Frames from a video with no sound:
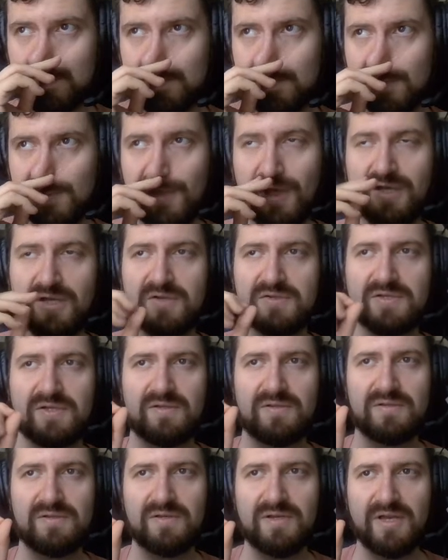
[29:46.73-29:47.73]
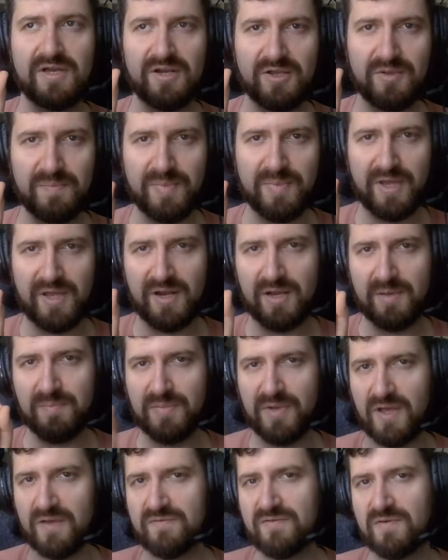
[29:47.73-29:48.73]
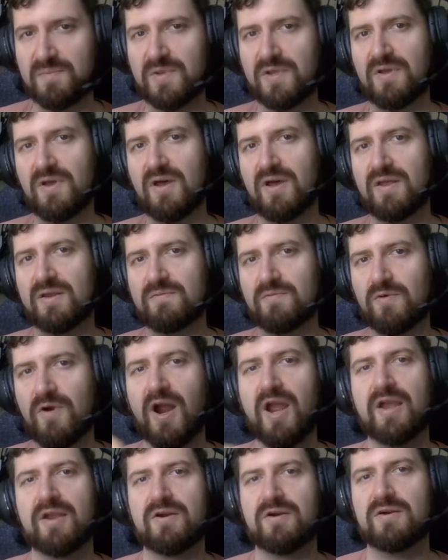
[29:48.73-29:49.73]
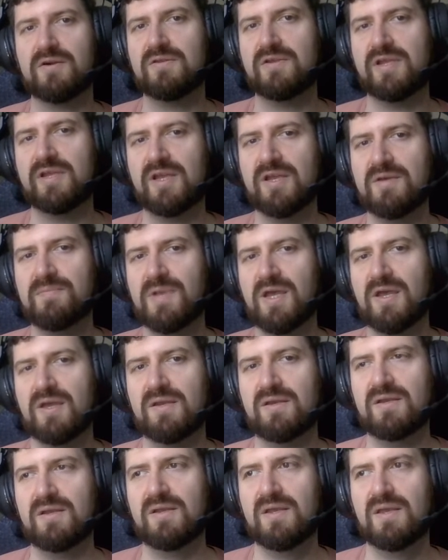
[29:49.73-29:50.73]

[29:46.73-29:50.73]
that goes a little bit above and beyond where I currently am at,